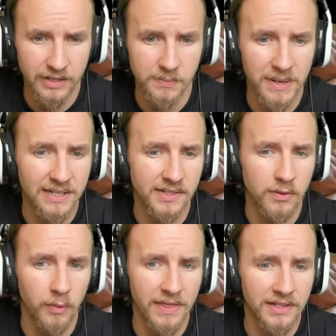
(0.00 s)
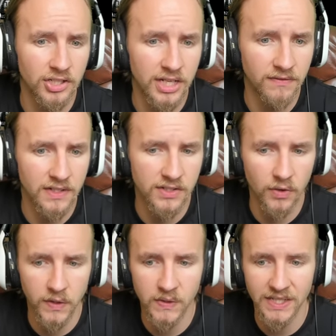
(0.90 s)
This means that when the chieftain is not
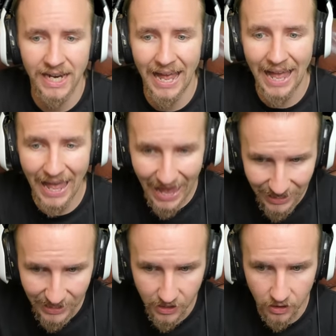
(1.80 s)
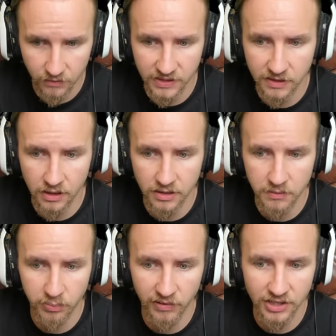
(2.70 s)
using any of its gun
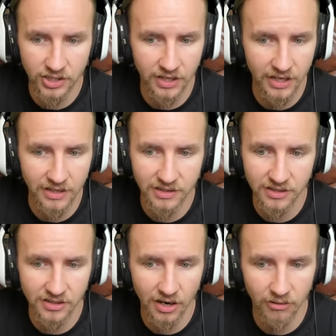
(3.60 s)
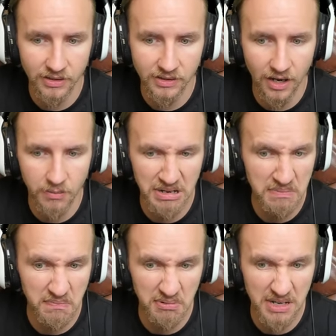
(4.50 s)
depression, its turret armor,
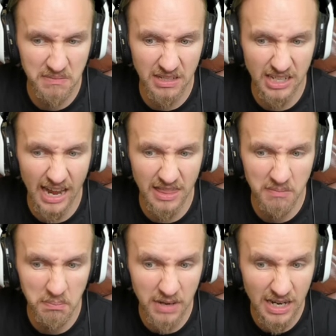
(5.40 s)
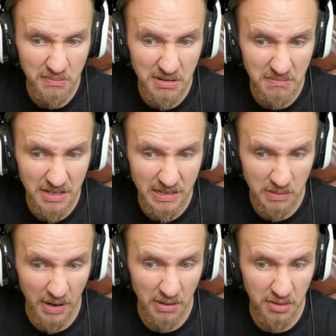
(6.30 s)
pretty much at the minimum, is
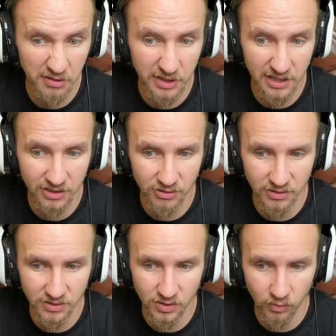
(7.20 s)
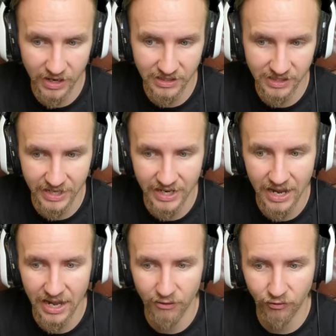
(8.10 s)
about 320
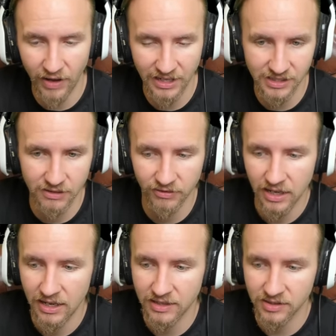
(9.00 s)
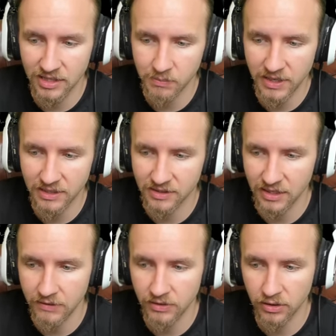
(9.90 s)
effective. And so this means that
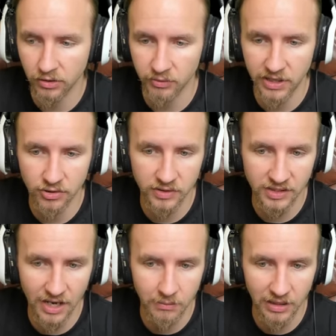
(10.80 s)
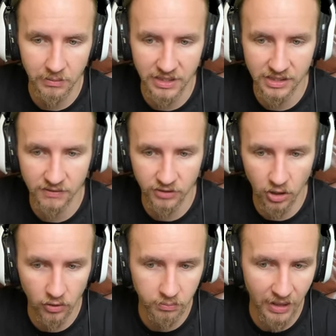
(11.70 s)
even 310 millimeters of
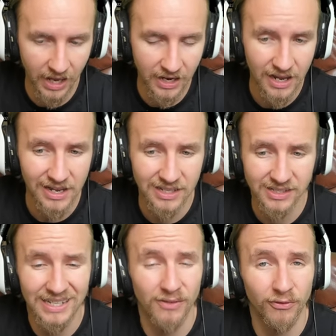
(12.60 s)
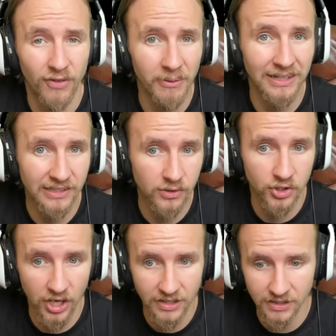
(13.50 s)
gold pen stands very little
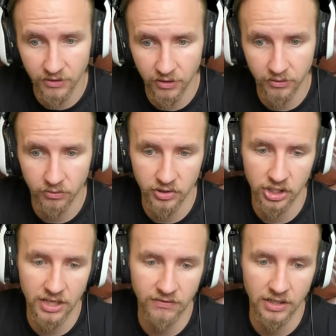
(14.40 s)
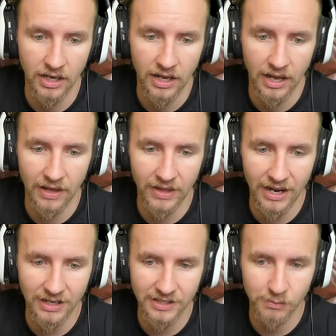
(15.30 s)
chance of going through the chieftain. And that
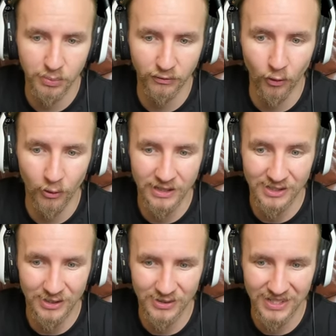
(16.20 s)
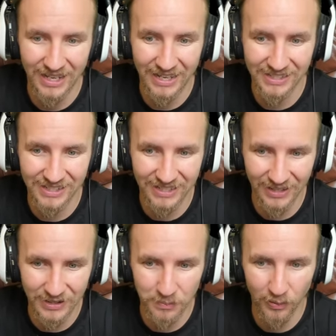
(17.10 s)
is before it's used its
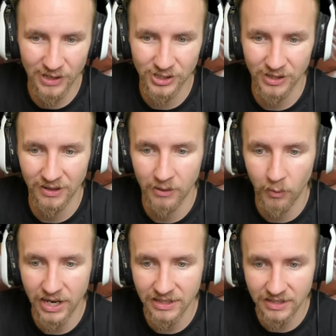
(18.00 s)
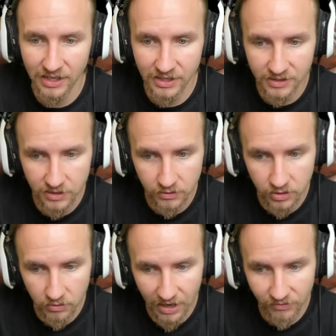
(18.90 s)
gun depression. And when it does, you
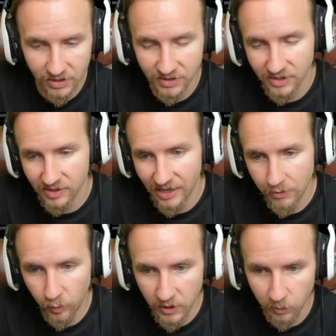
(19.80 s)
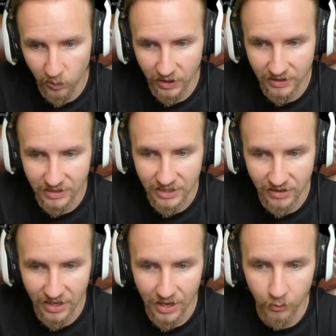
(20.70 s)
do have this slight weak point underneath
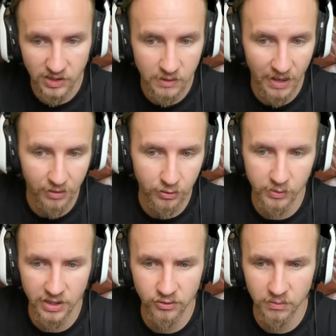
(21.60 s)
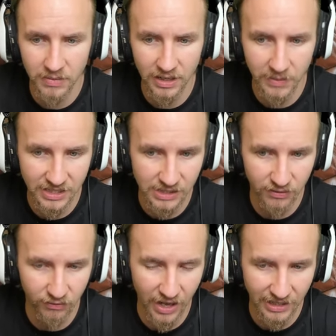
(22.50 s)
here, which is about 300 millimeters of
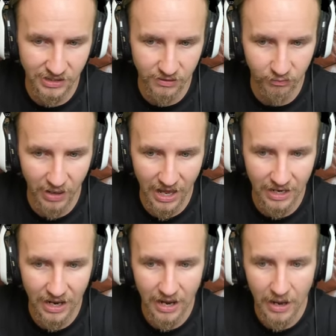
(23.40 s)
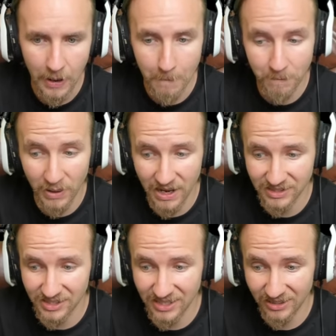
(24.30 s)
effective pen. But
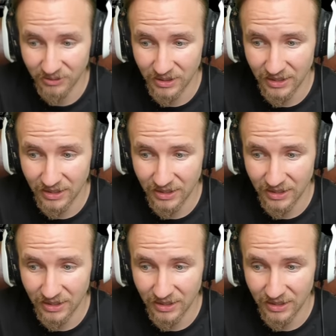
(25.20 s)
still,